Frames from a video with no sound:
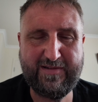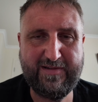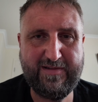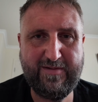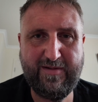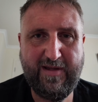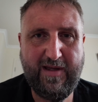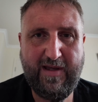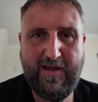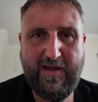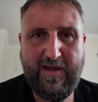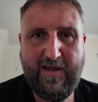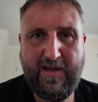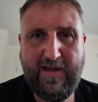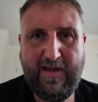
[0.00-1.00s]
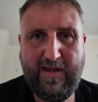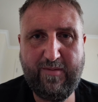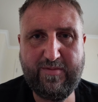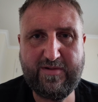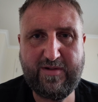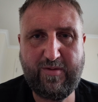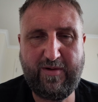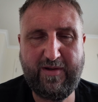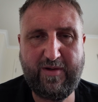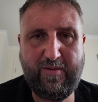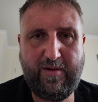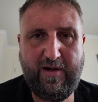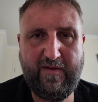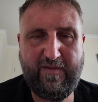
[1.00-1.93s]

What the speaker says: because it was quite quiet.